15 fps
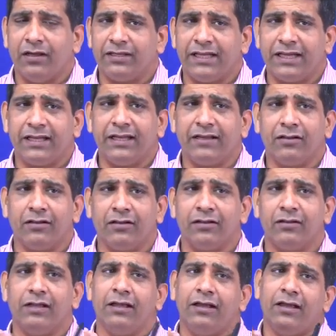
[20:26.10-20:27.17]

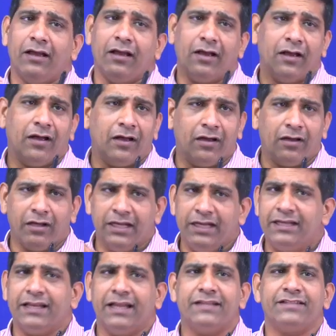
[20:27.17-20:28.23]
technical
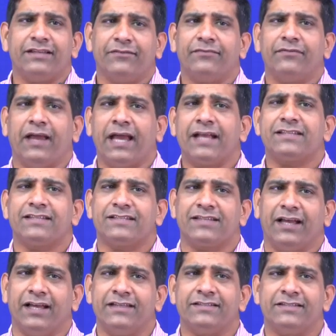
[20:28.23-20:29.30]
intensive
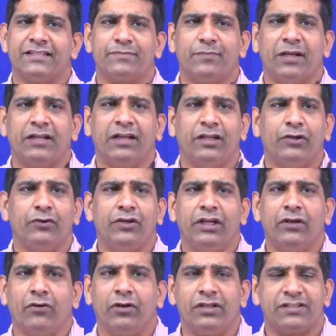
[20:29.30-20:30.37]
exercise. Dismantling, you
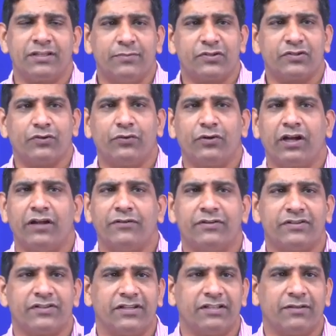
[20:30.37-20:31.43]
need only some
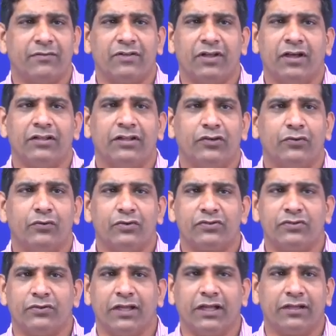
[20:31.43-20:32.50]
screwdrivers and some of the other tools
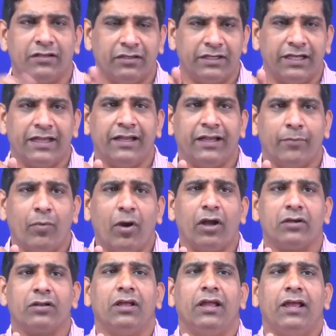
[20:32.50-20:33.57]
to take it
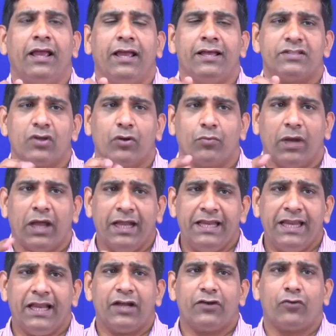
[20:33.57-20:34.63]
apart. So
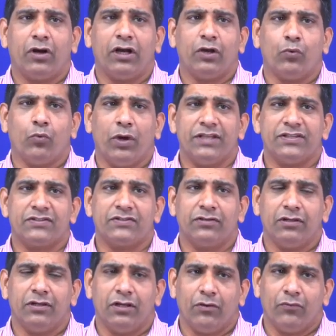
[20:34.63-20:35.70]
any electronic waste,
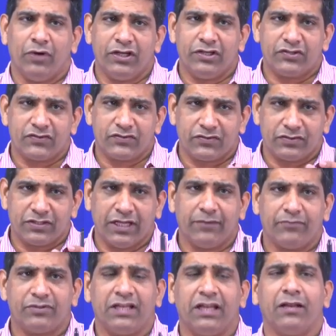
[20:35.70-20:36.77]
when
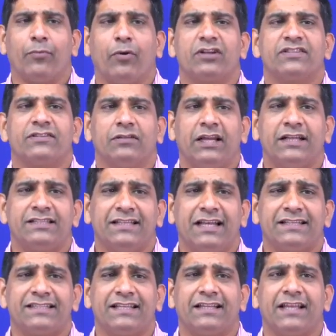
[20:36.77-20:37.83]
say think about, let's
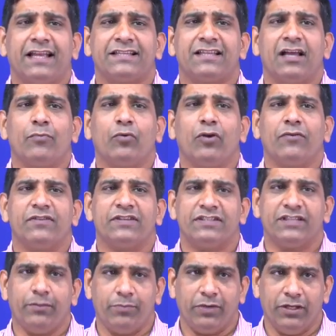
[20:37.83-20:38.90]
take the example of a
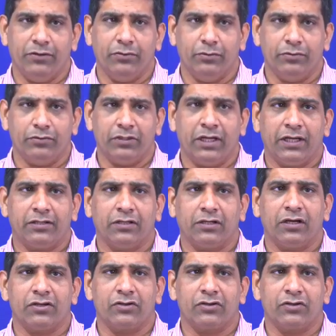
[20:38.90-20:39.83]
CPU, like the